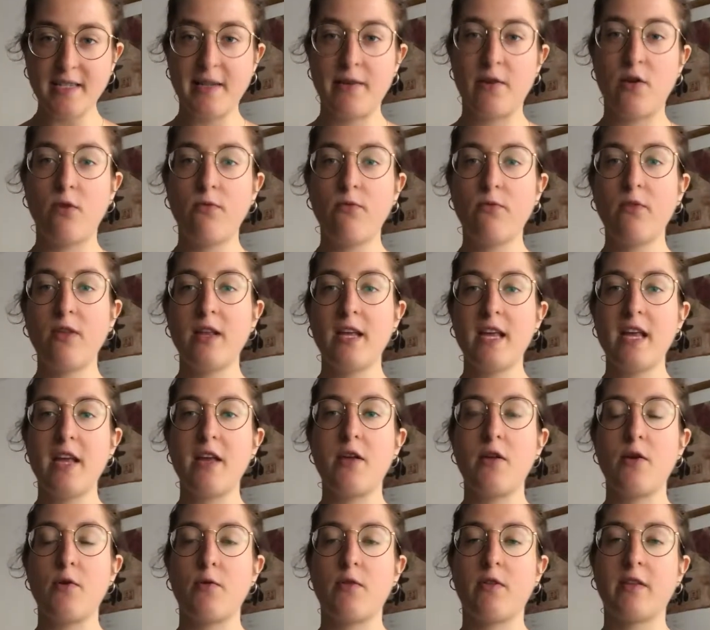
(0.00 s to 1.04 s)
and hopefully
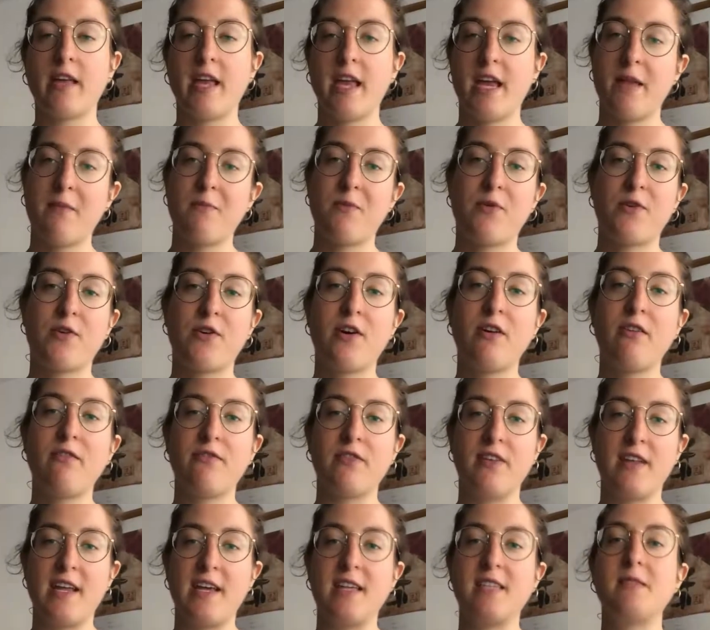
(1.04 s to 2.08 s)
you will gain more
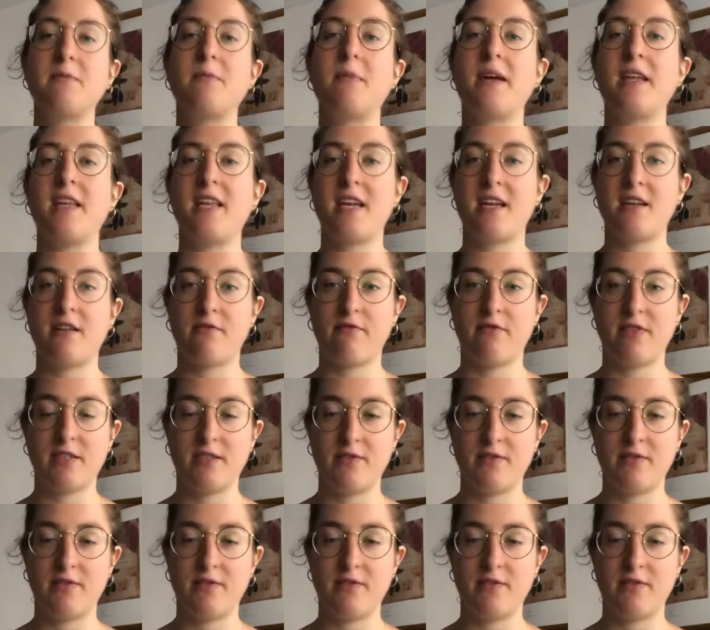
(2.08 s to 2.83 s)
confidence by the end of this